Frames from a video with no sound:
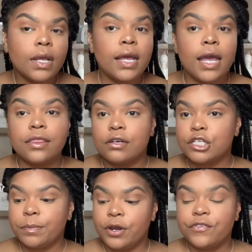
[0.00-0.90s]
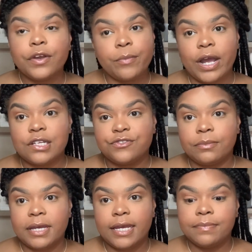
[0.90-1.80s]
And those are perfect brows for
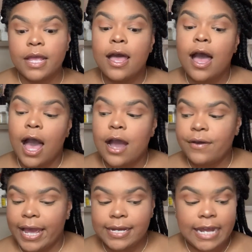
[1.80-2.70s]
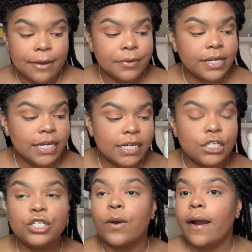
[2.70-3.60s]
me. All right, now we're gonna get
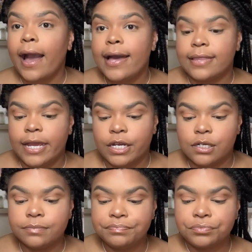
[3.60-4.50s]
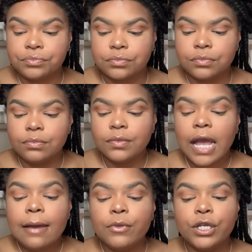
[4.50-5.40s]
into our eyeliner.
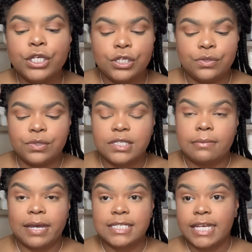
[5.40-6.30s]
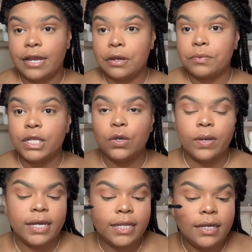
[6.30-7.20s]
I'm gonna use some mascara really
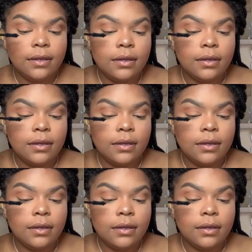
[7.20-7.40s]
quickly.